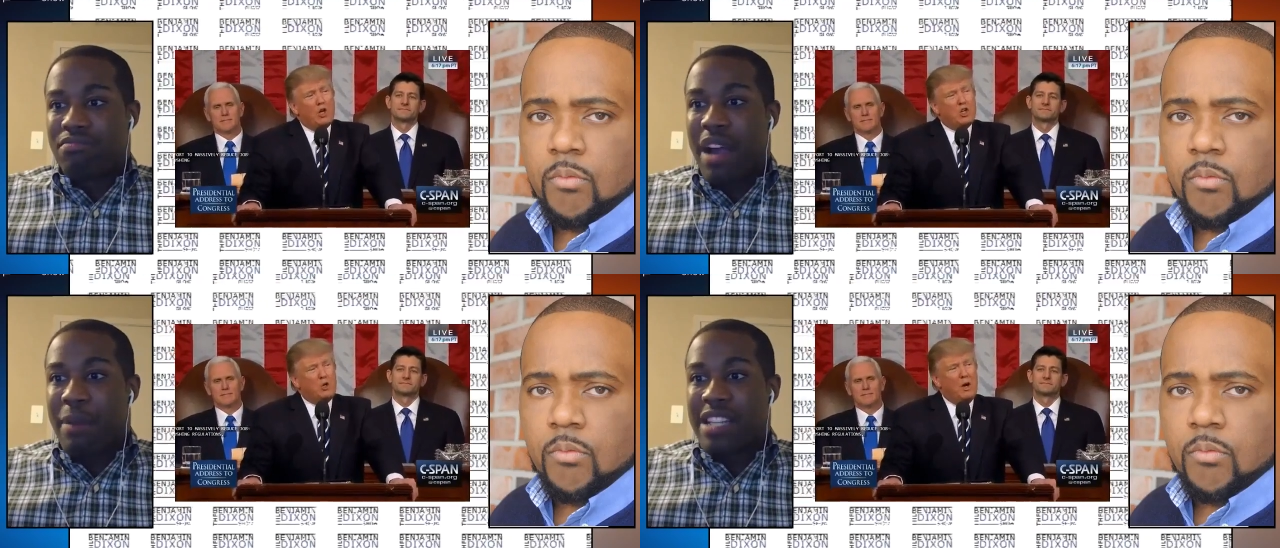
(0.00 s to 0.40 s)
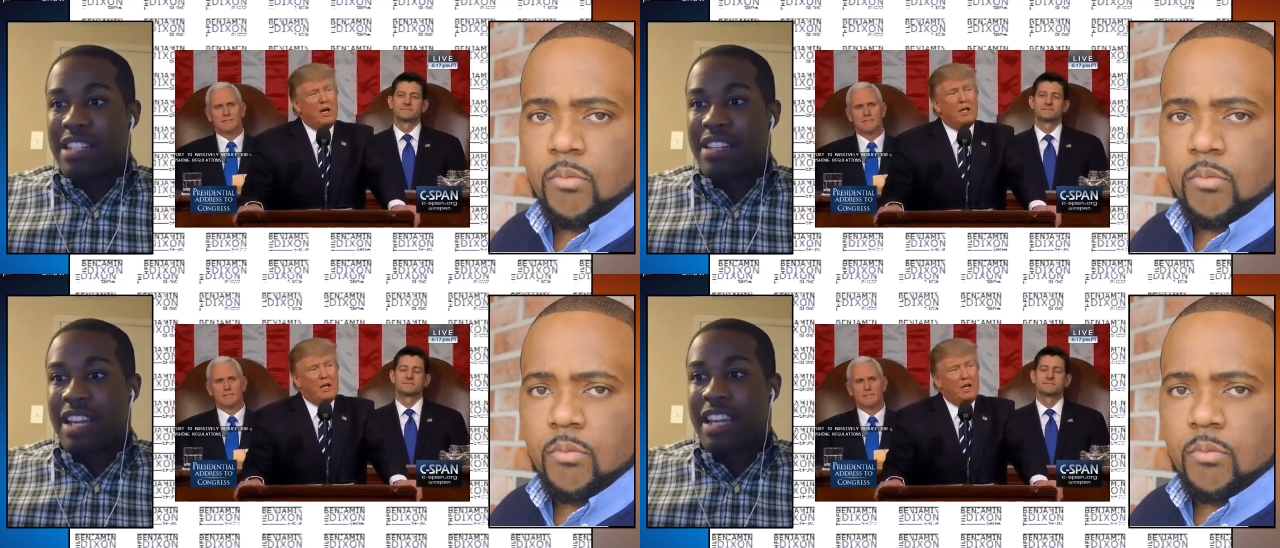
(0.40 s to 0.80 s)
Speaker 1: by
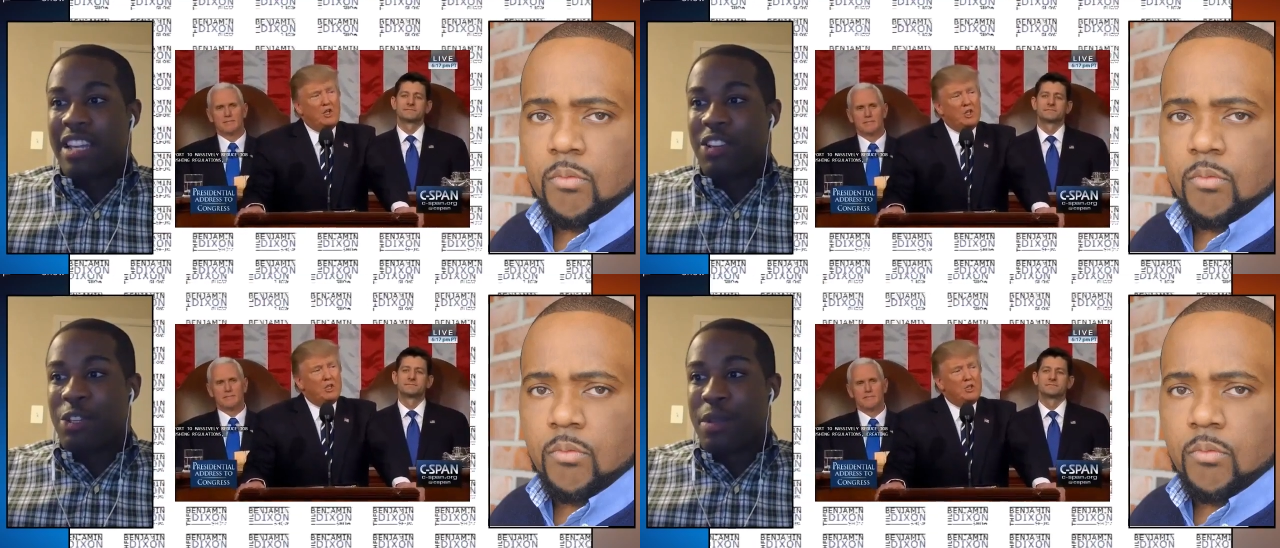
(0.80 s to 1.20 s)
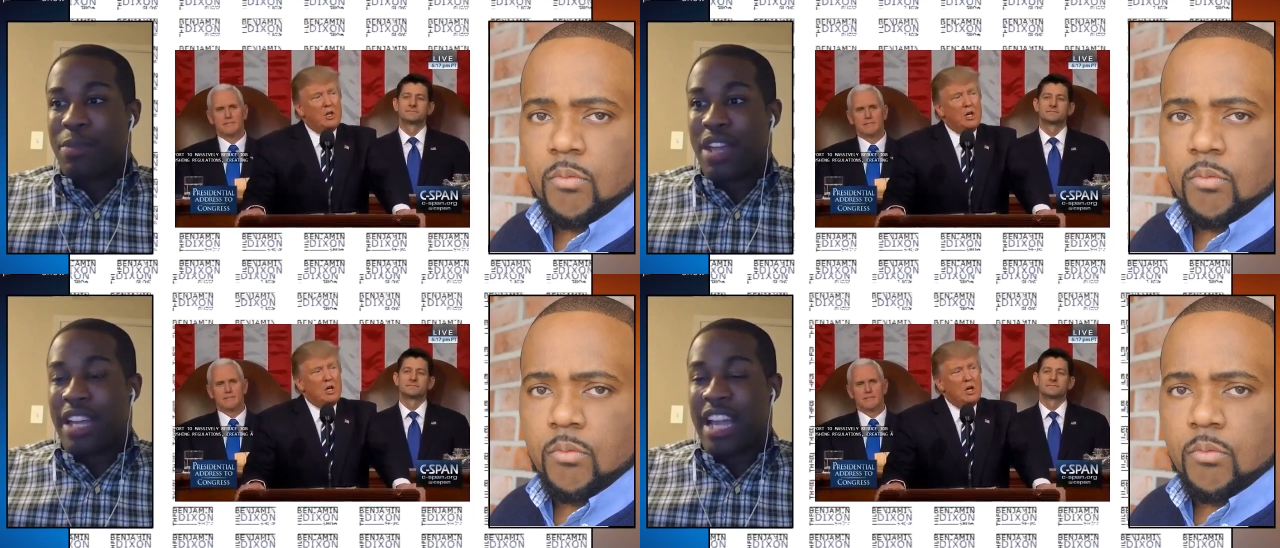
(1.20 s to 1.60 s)
basically kicking those
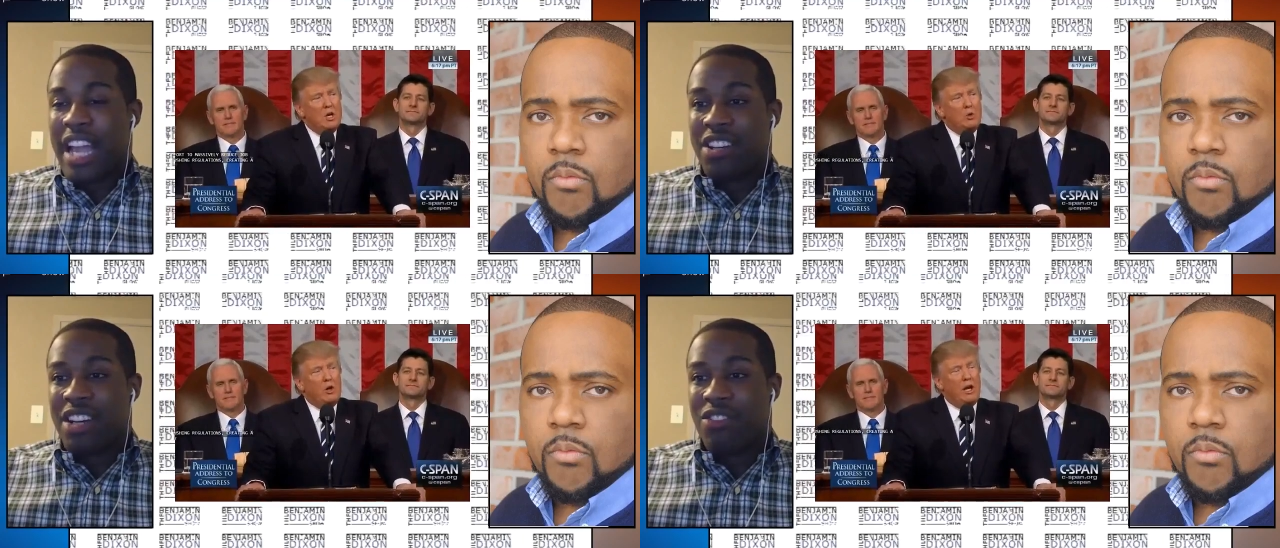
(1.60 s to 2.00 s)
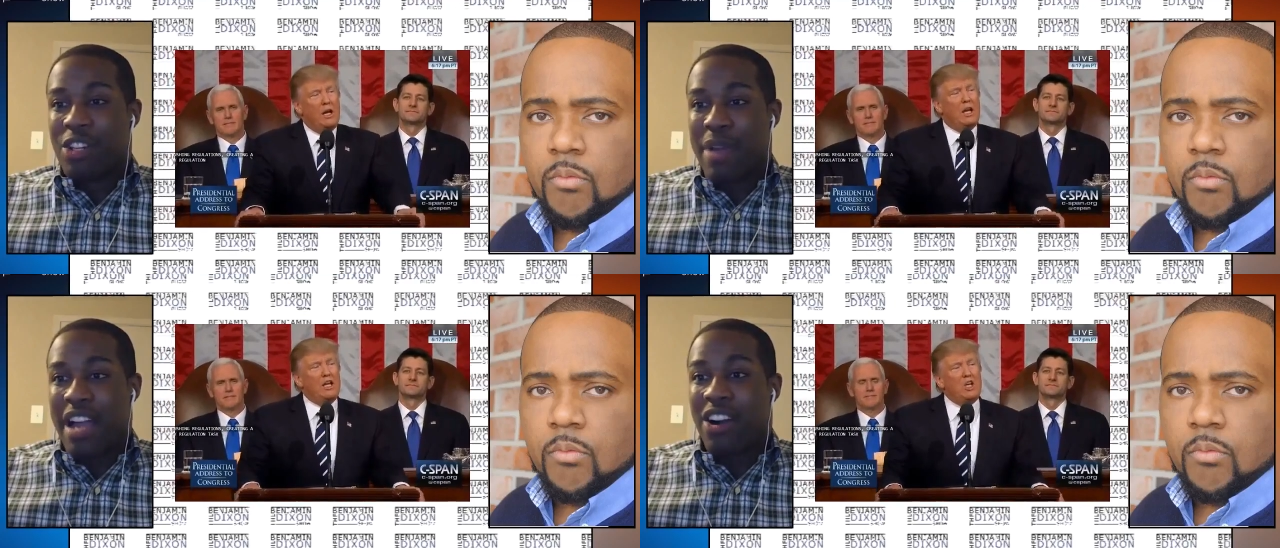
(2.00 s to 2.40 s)
people that gain
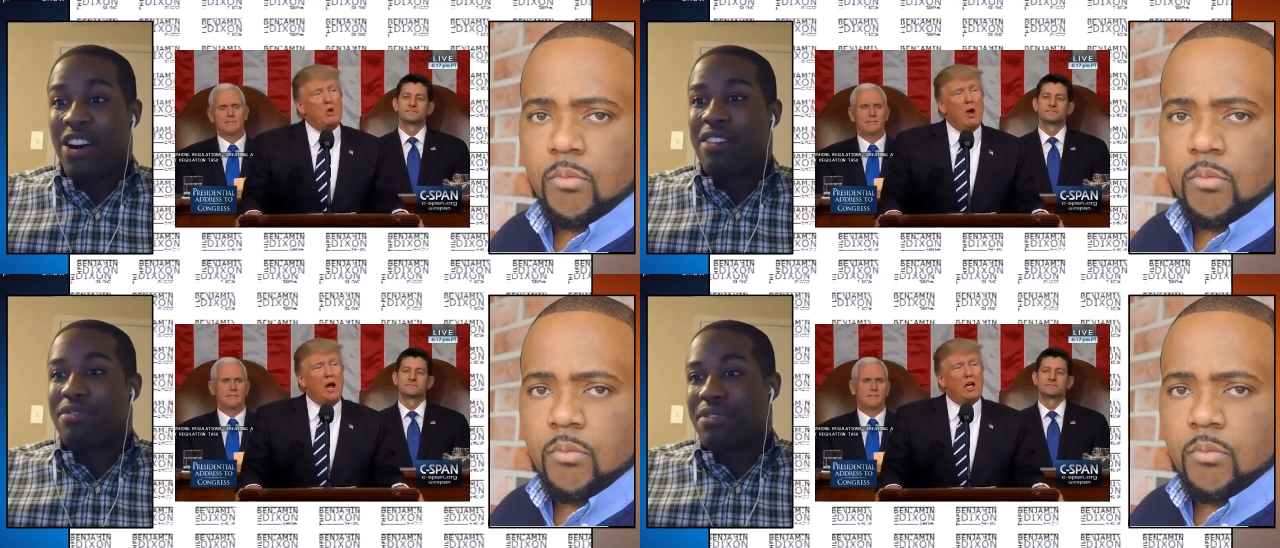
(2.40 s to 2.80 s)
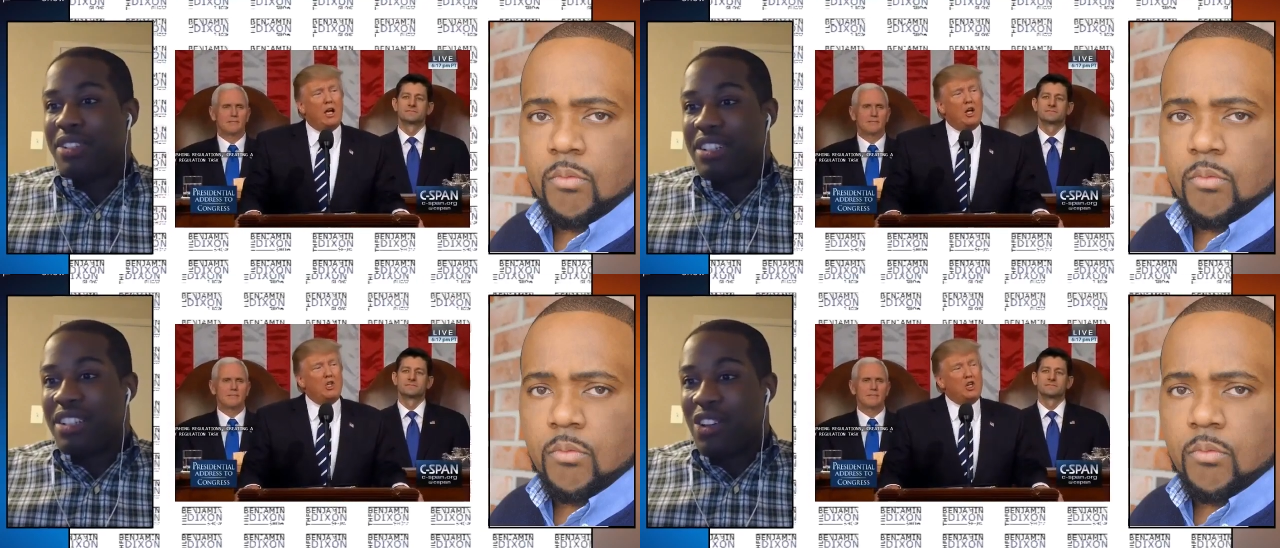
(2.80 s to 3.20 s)
coverage back off
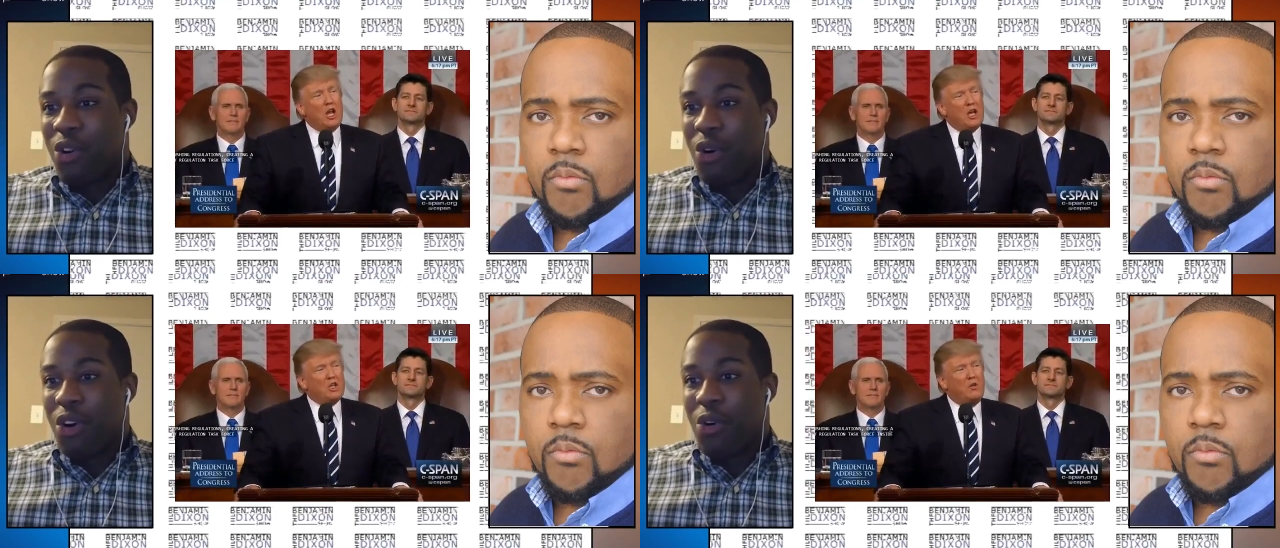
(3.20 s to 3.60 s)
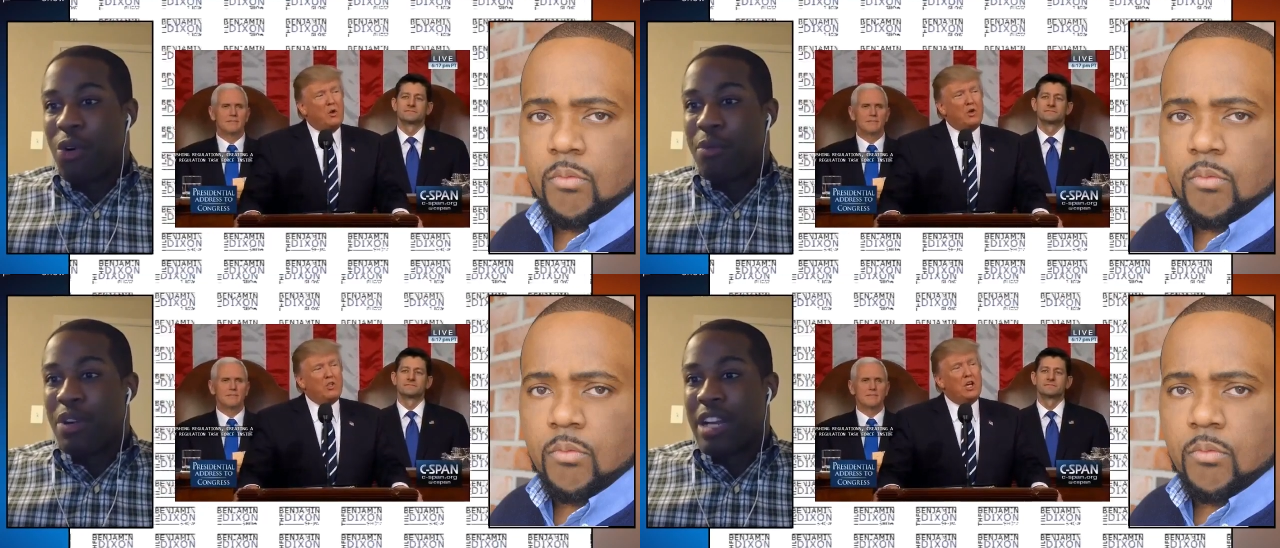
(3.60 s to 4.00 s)
or, yeah, and,
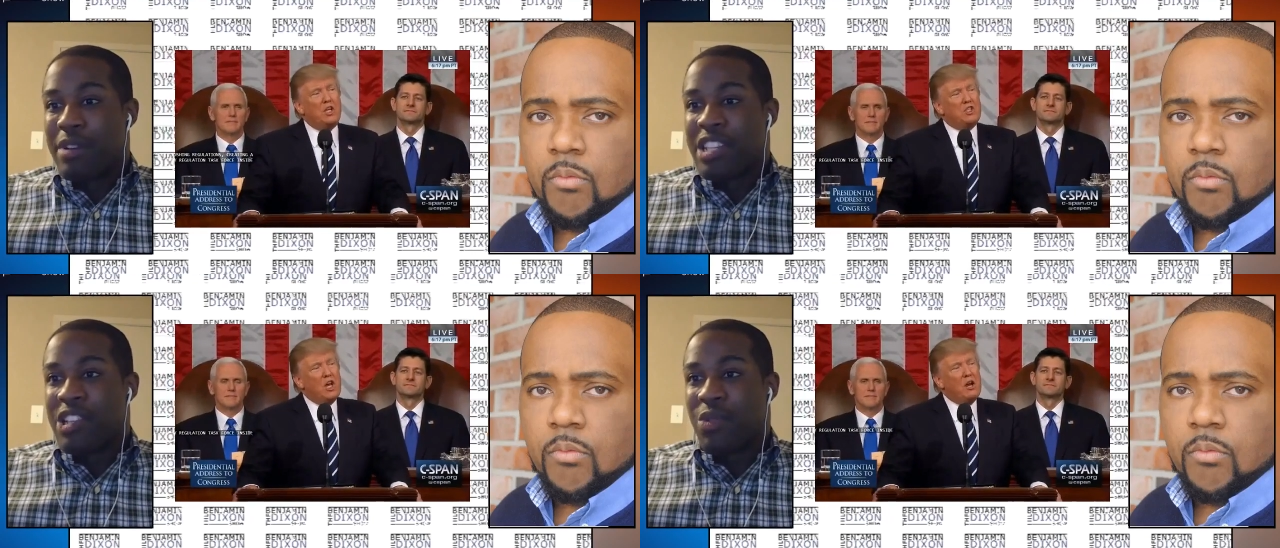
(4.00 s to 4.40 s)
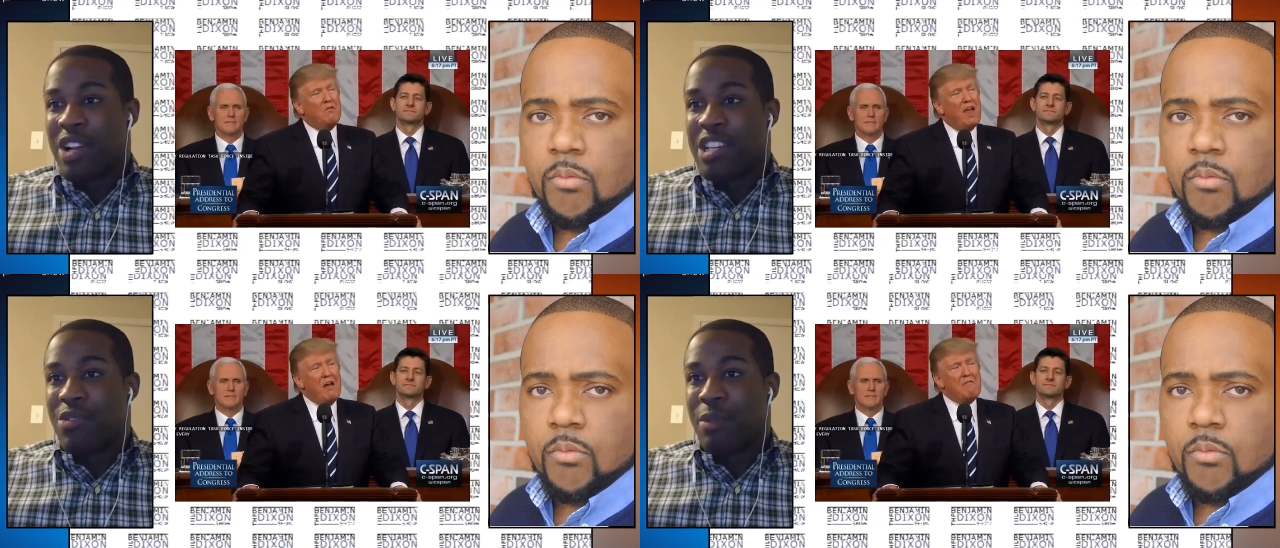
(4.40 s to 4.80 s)
or putting them in a
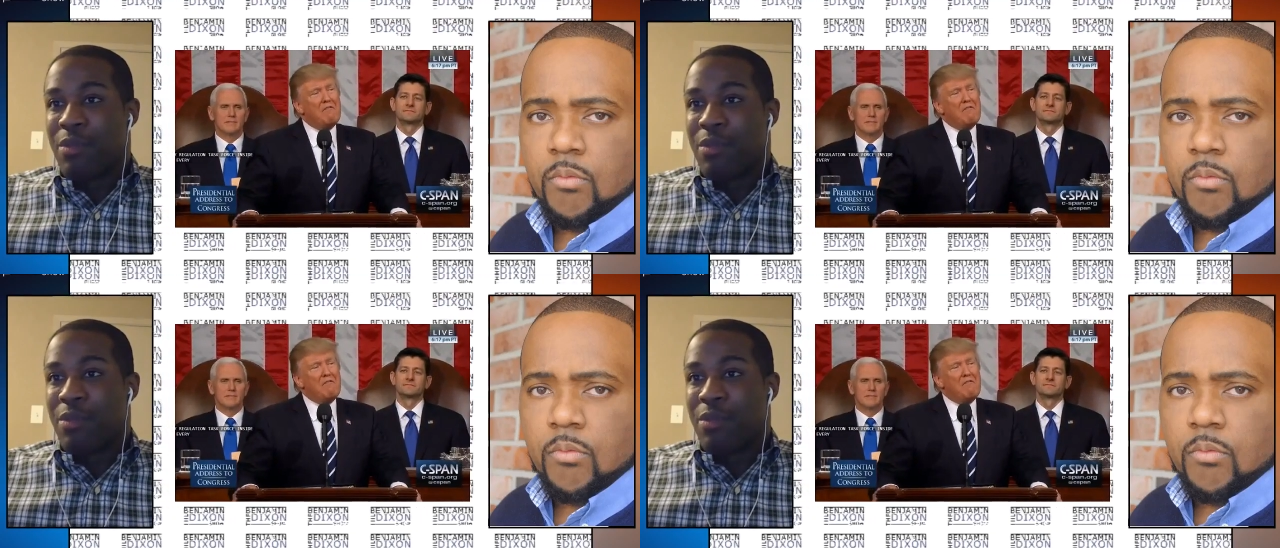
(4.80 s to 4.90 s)
situation where the